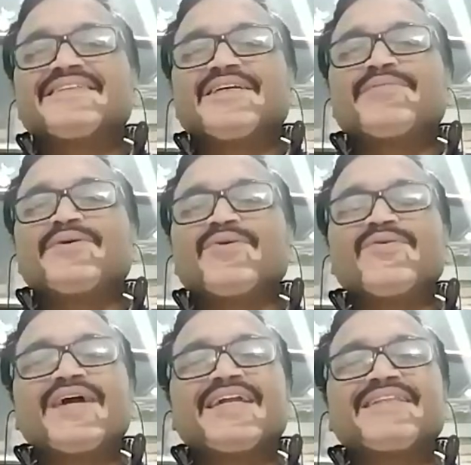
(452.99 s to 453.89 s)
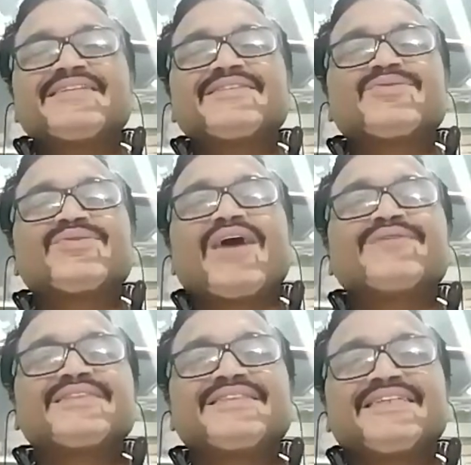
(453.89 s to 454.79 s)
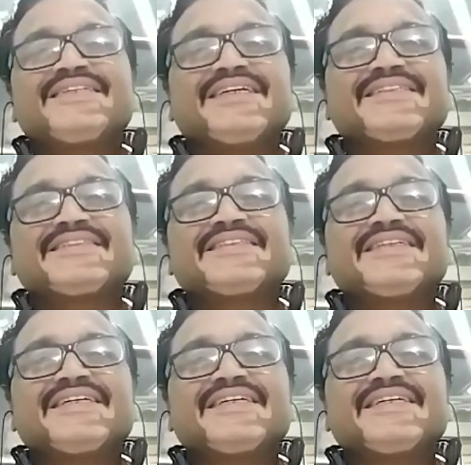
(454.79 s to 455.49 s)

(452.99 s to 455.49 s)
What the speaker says: If you look at these 2000 years,